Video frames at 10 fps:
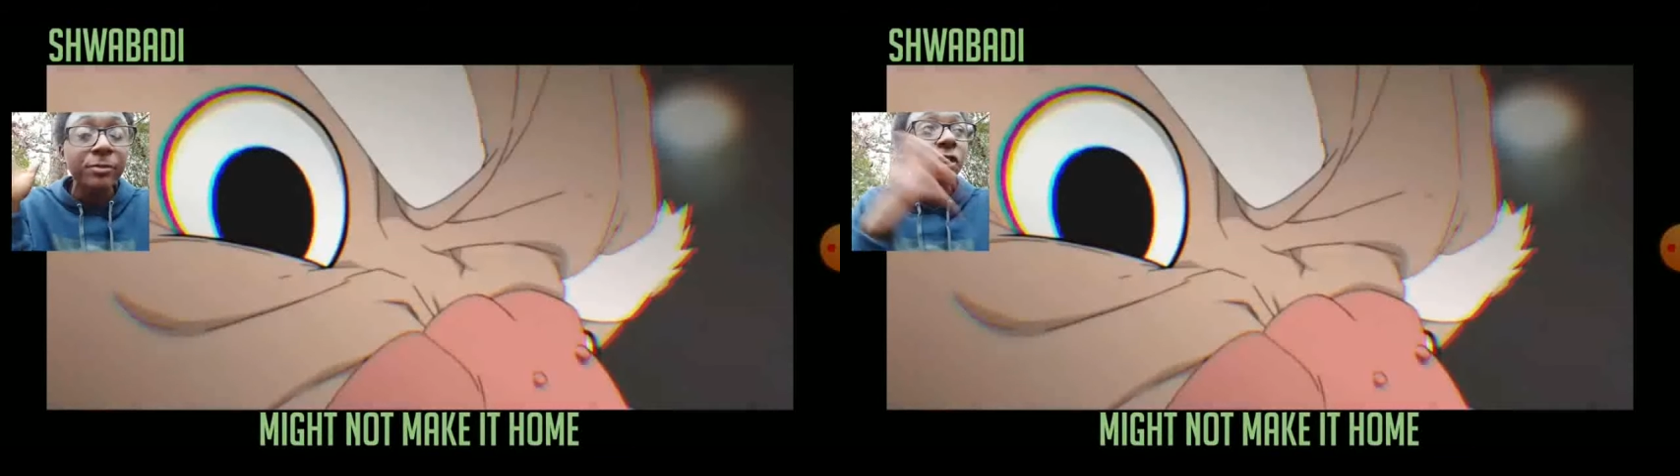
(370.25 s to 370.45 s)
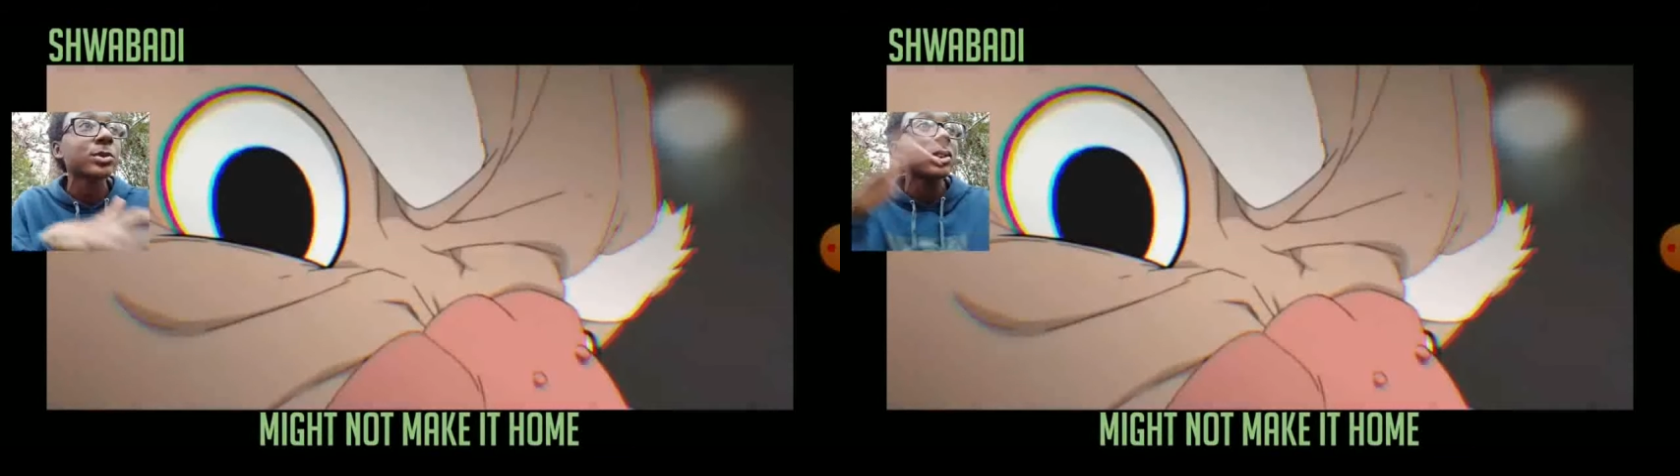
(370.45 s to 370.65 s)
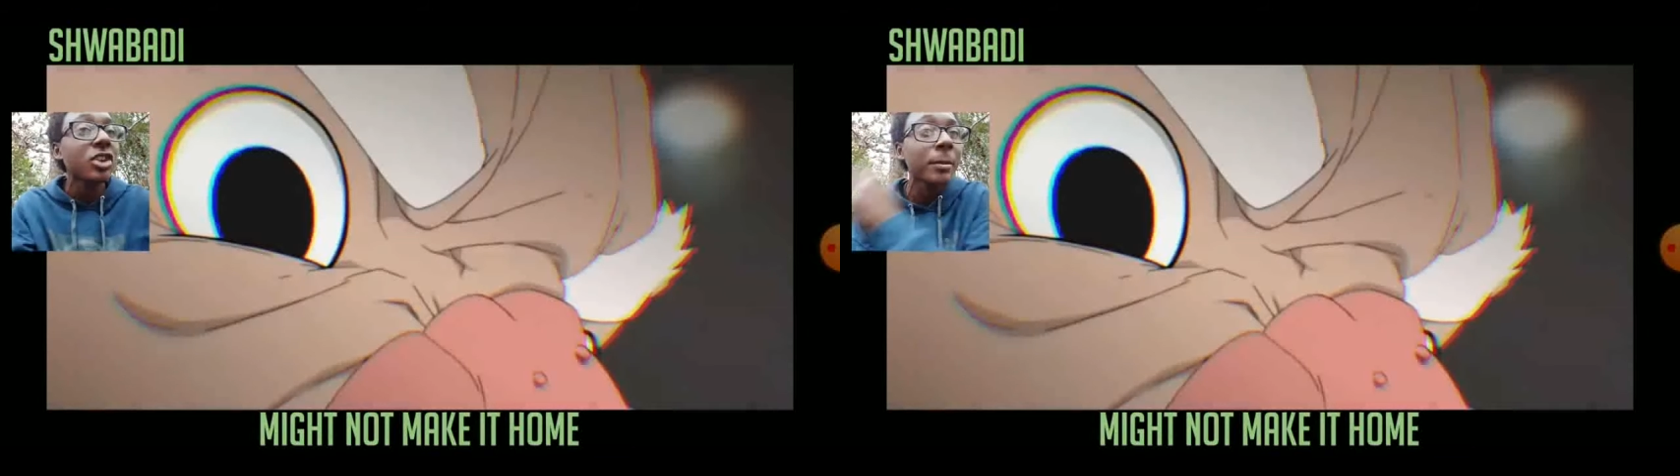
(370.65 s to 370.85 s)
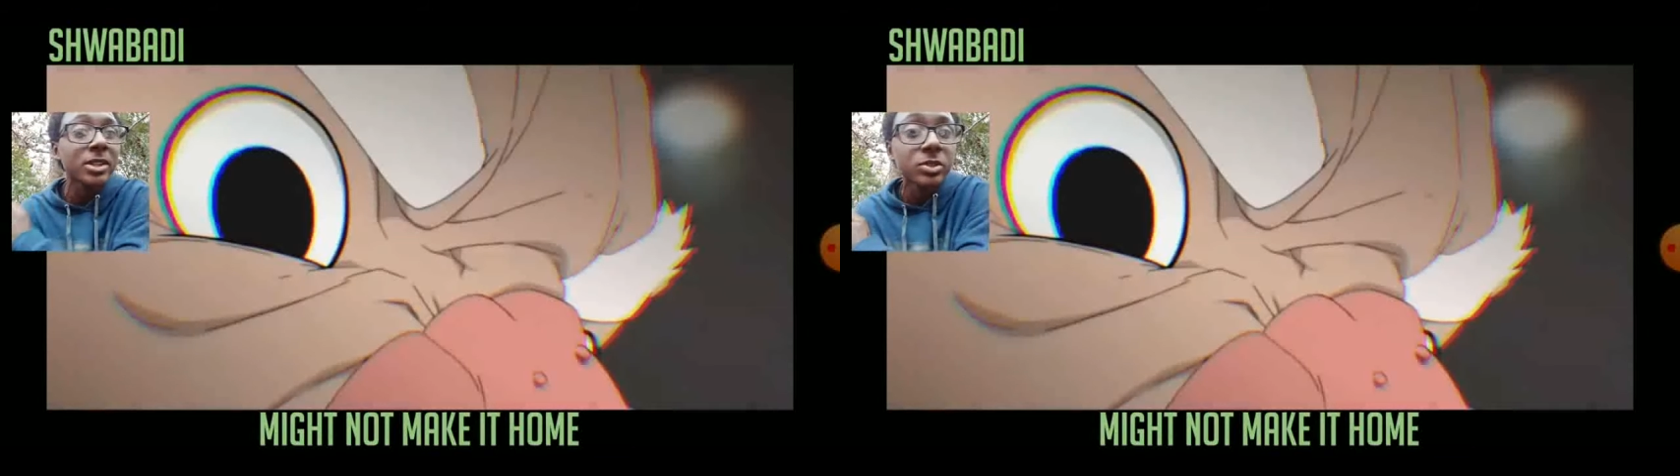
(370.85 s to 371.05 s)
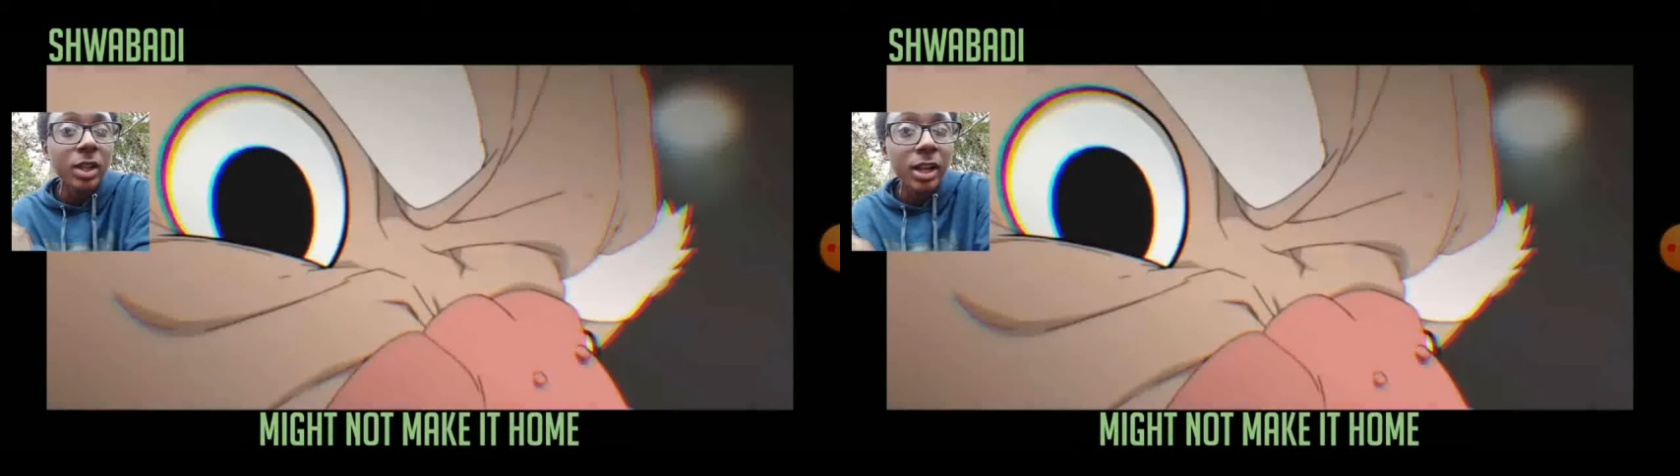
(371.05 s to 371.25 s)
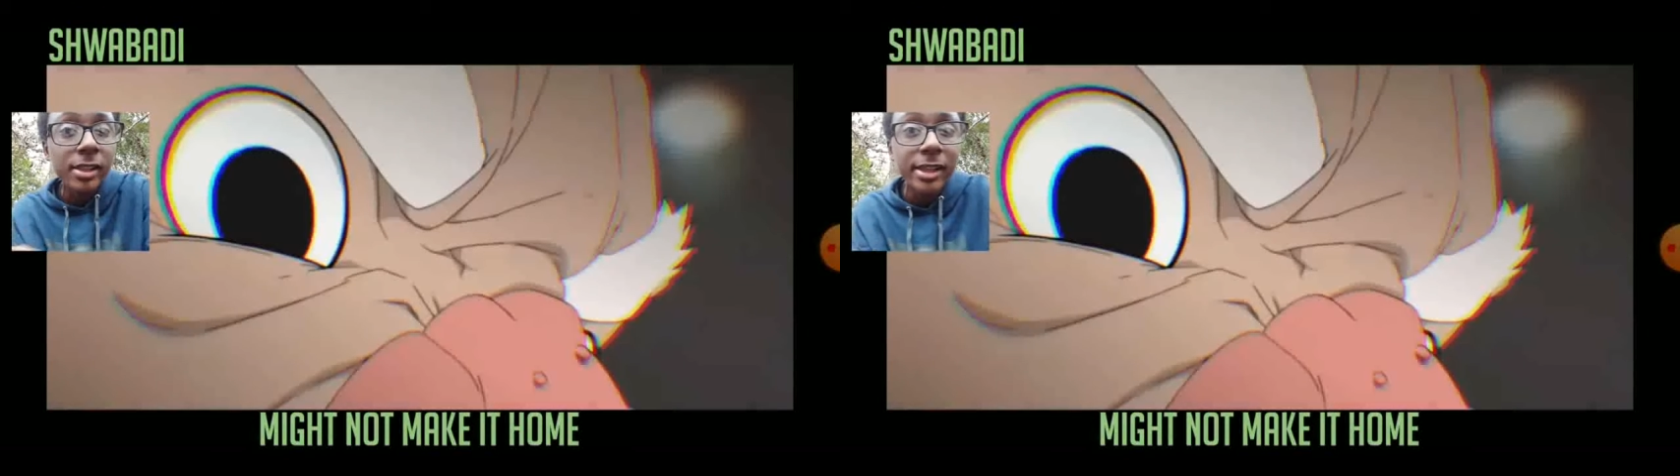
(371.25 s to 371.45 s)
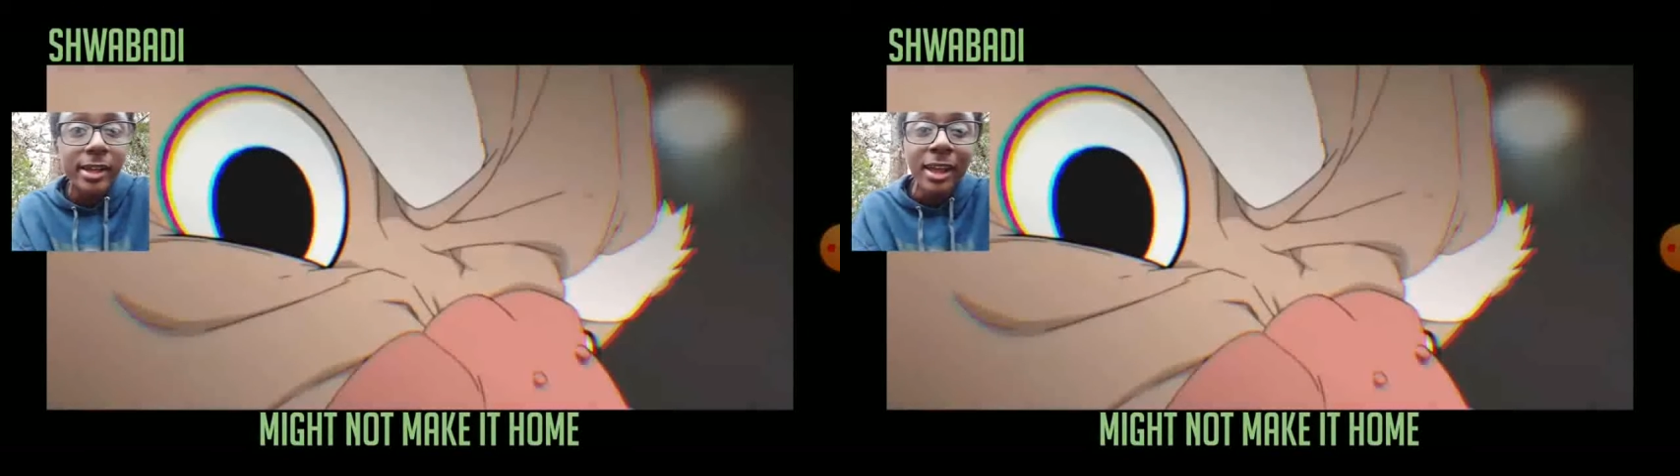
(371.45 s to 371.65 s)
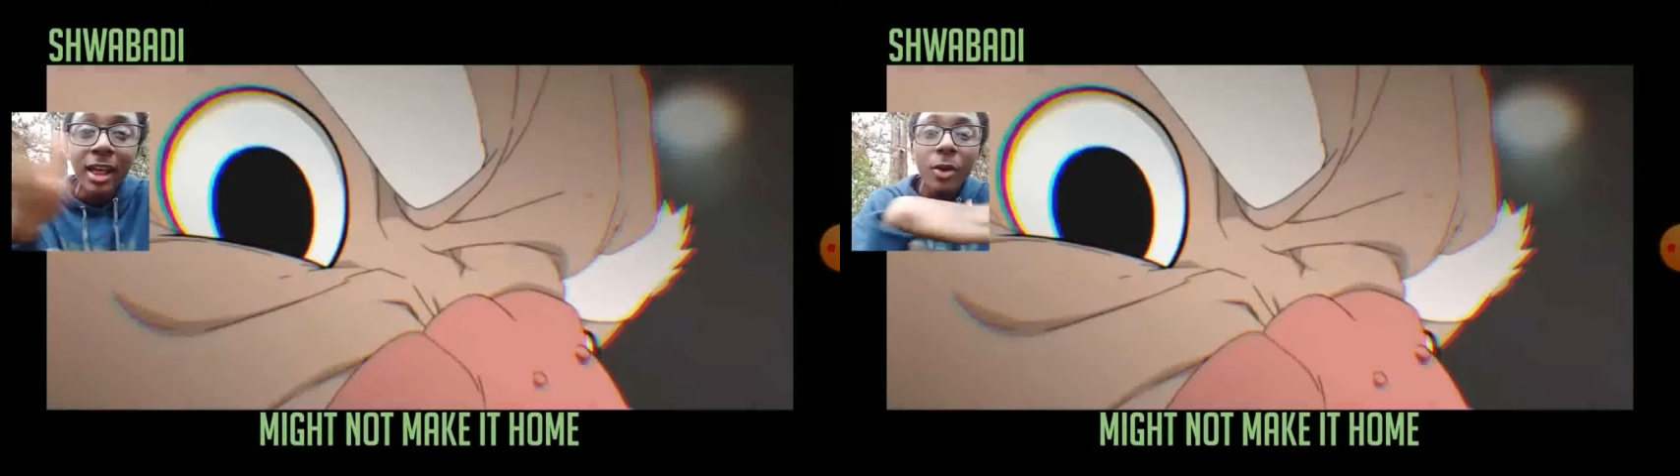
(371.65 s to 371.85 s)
first when I was talking about Tsunade line.